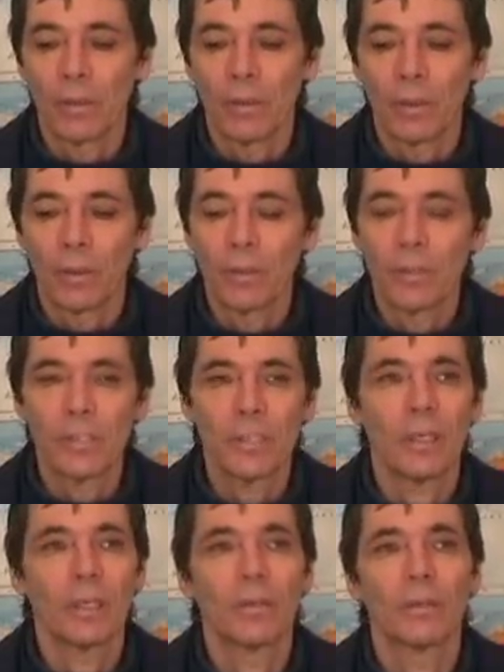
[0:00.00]
notice
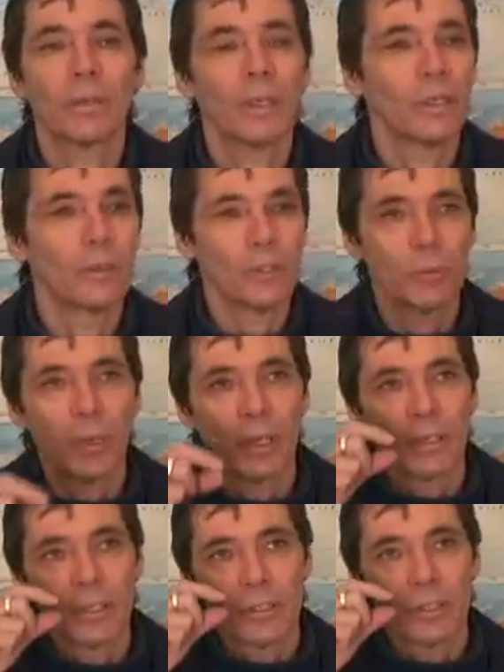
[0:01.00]
that, okay, you smell
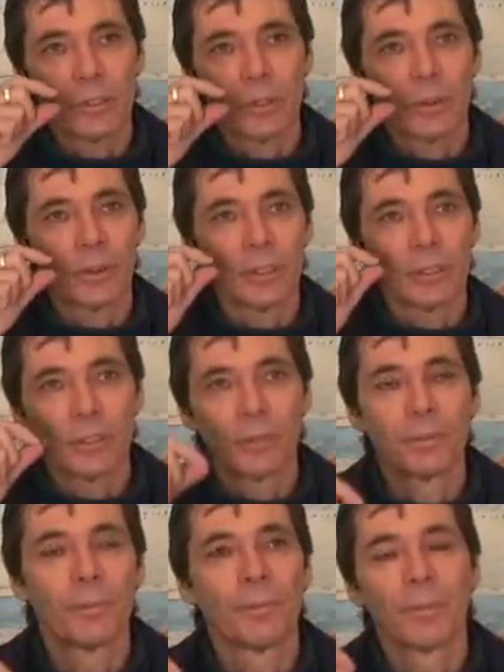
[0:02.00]
an essential oil,
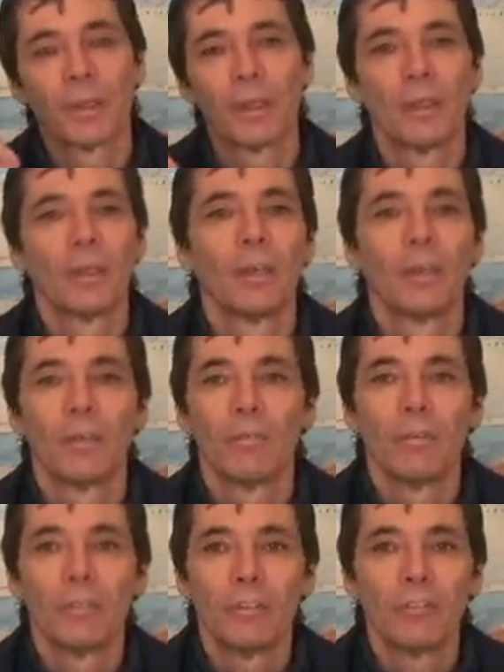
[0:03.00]

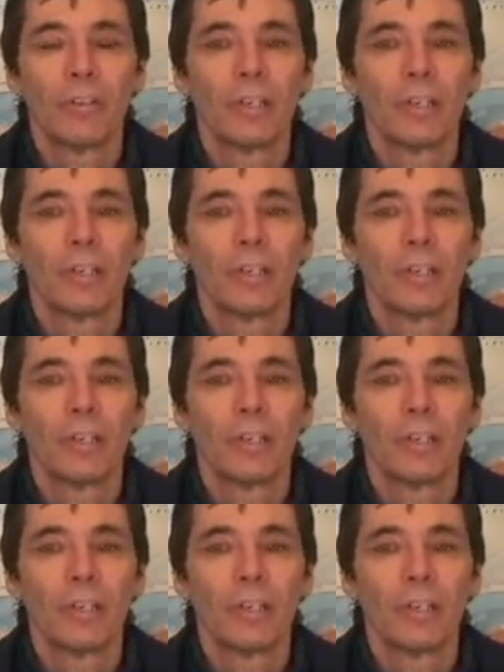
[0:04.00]
within